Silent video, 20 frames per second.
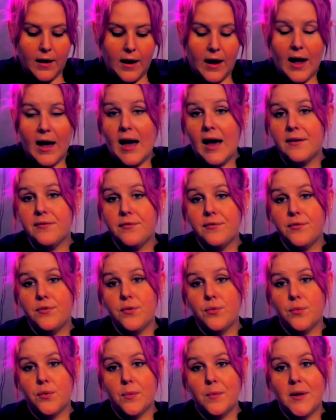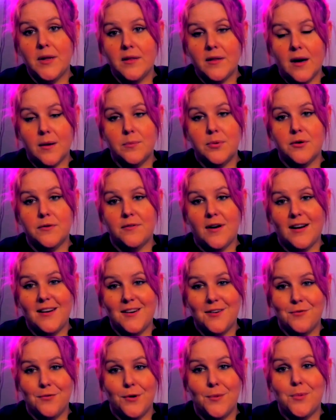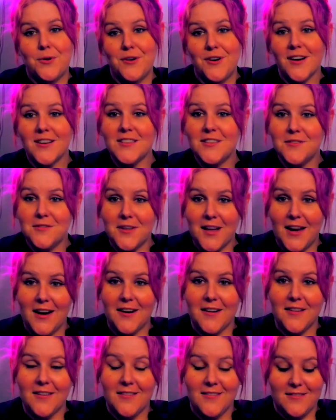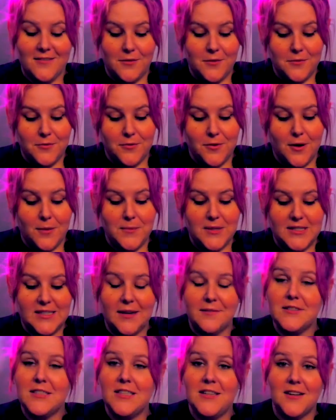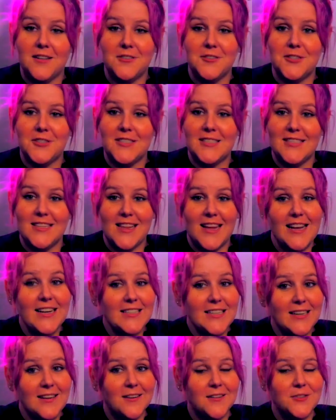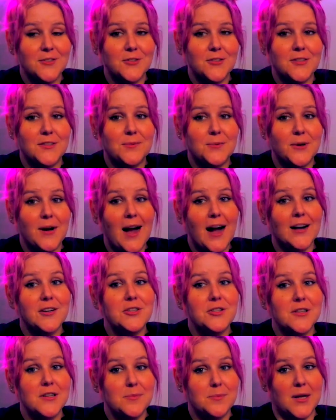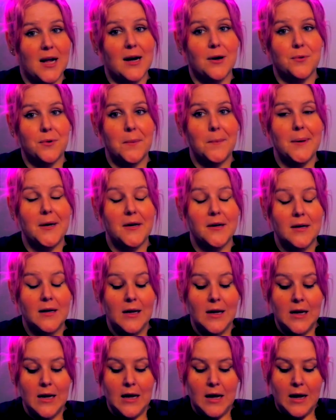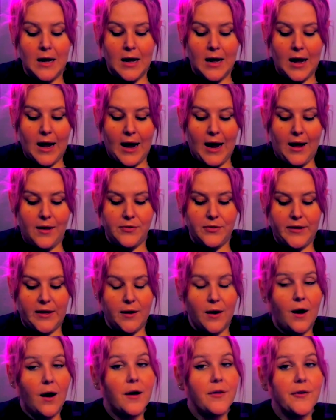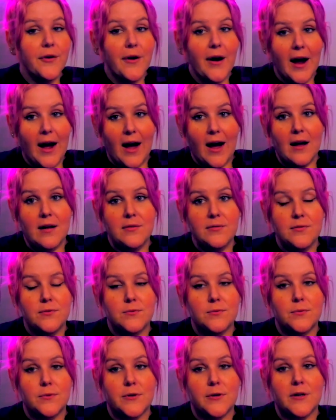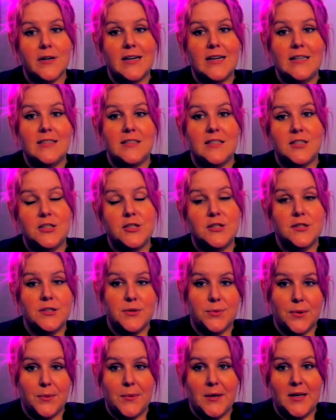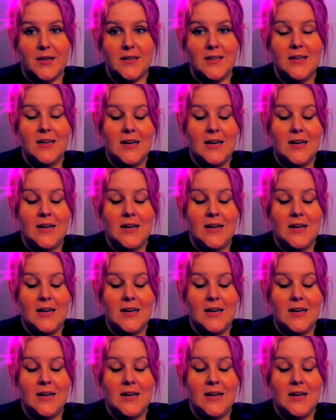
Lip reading: Half the women that provided reproductive care from the 1700s to the 1800s were actually Black women. And the other half were Indigenous women